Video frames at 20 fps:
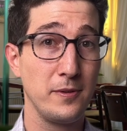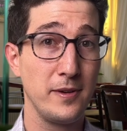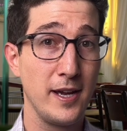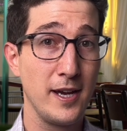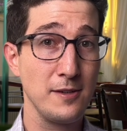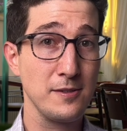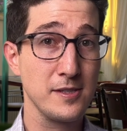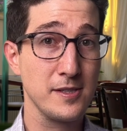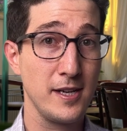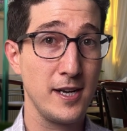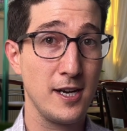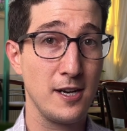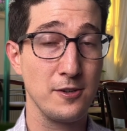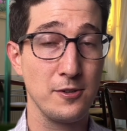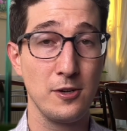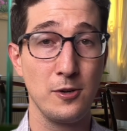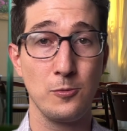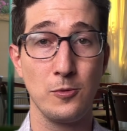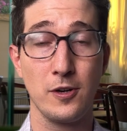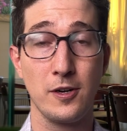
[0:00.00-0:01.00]
now
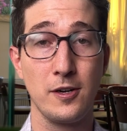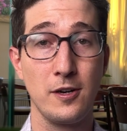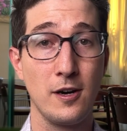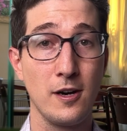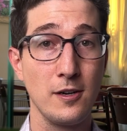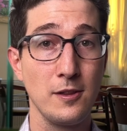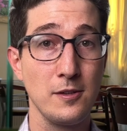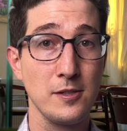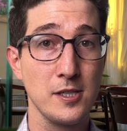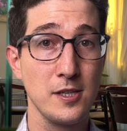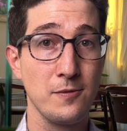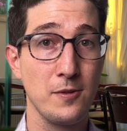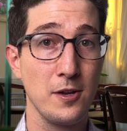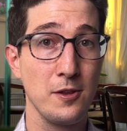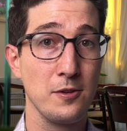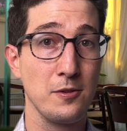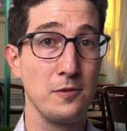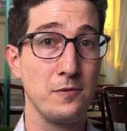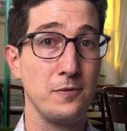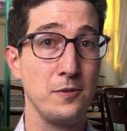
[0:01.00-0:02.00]
sound regardless of
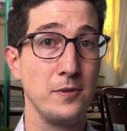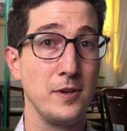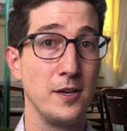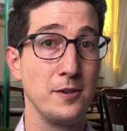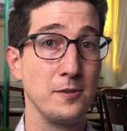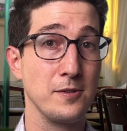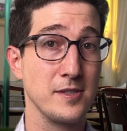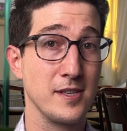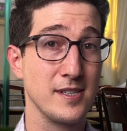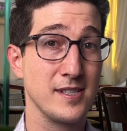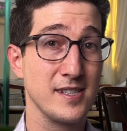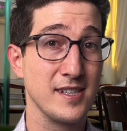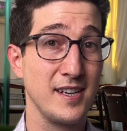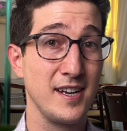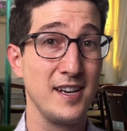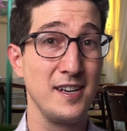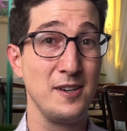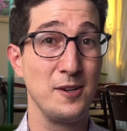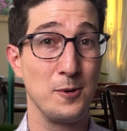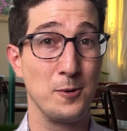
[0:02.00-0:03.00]
whether the food enters the
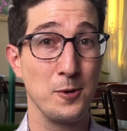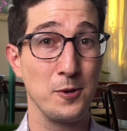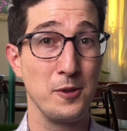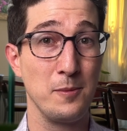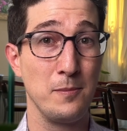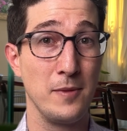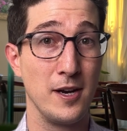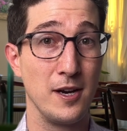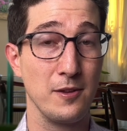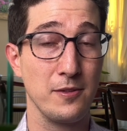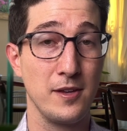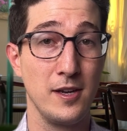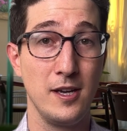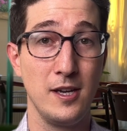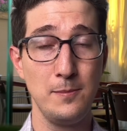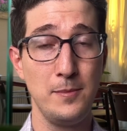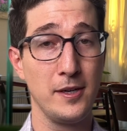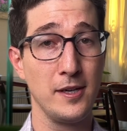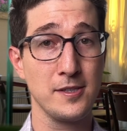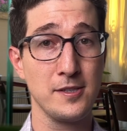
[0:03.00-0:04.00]
skin or the mouth,
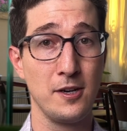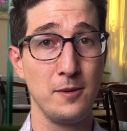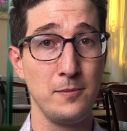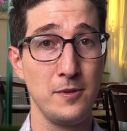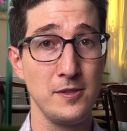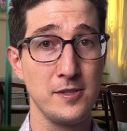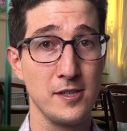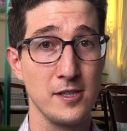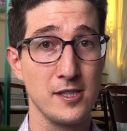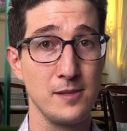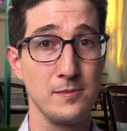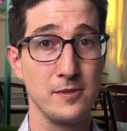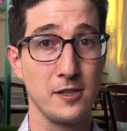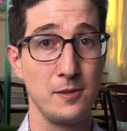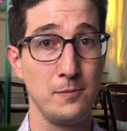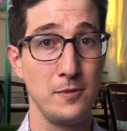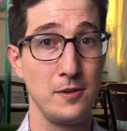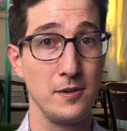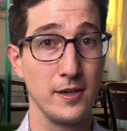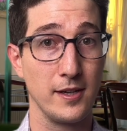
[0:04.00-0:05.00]
because our immune systems
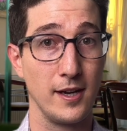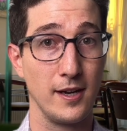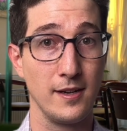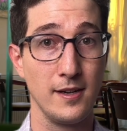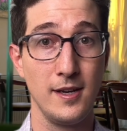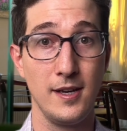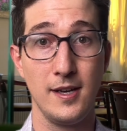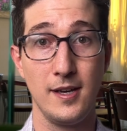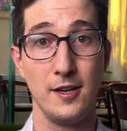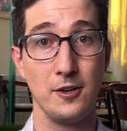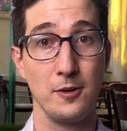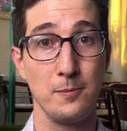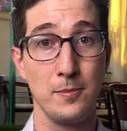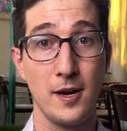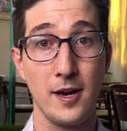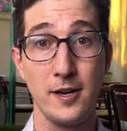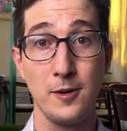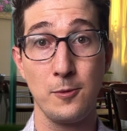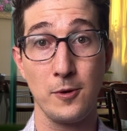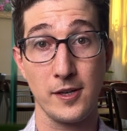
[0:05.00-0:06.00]
communicate and our
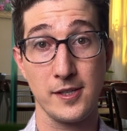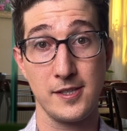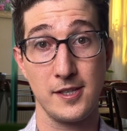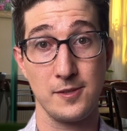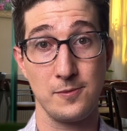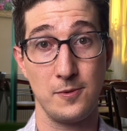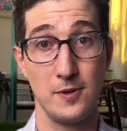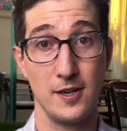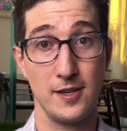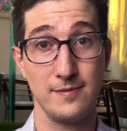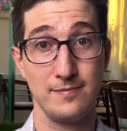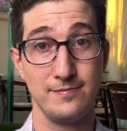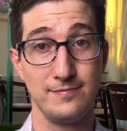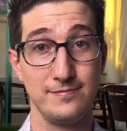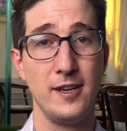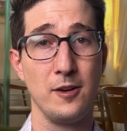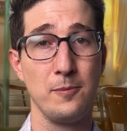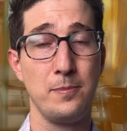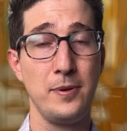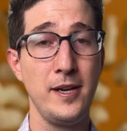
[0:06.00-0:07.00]
body works as one.
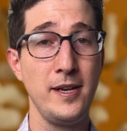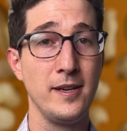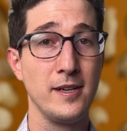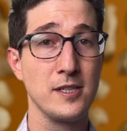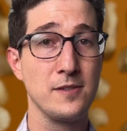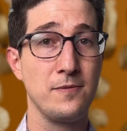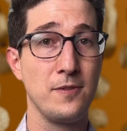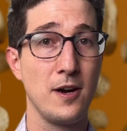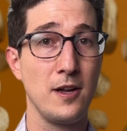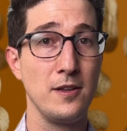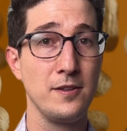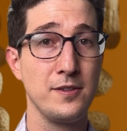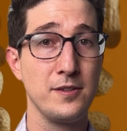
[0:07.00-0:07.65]
Now peanuts fall